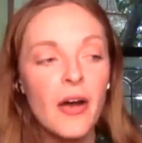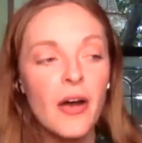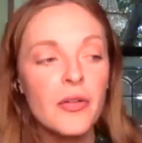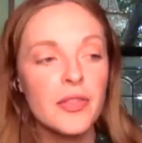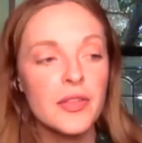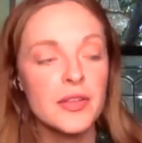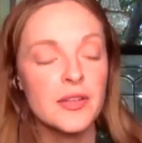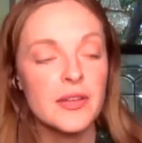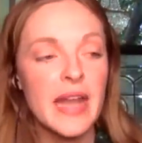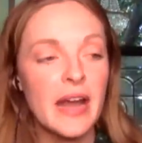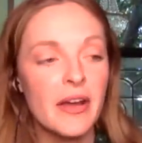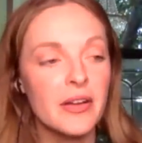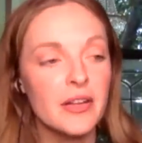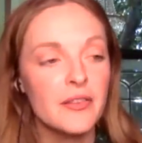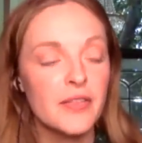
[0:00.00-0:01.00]
the
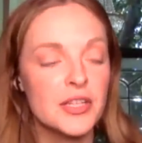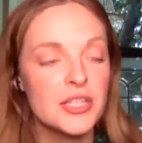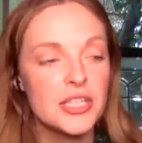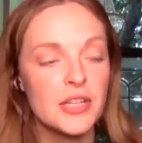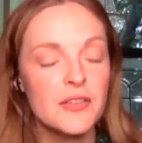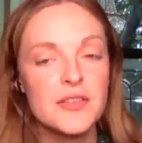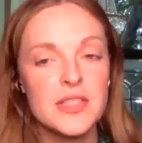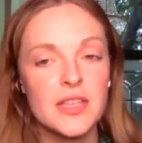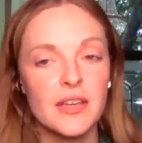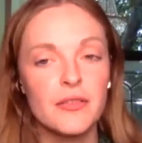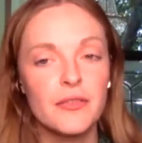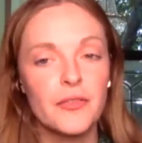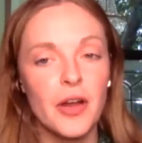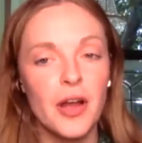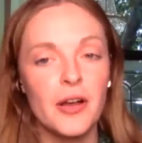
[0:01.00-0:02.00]
narrative has shifted
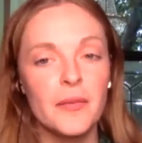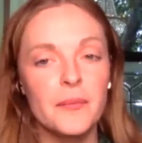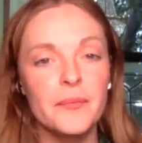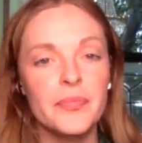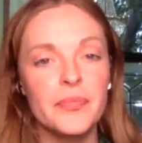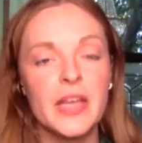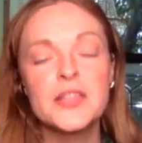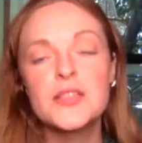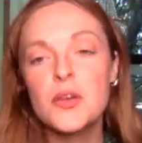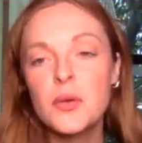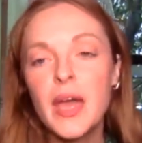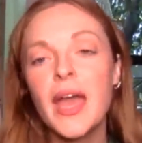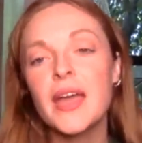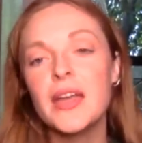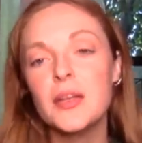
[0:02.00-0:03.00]
from it's
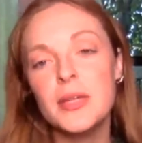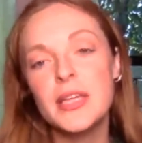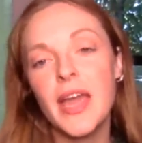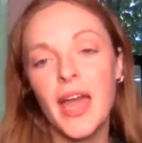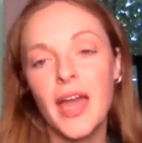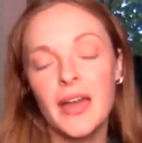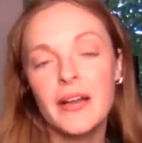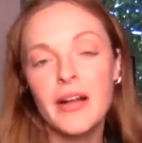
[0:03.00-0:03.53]
okay to be gay,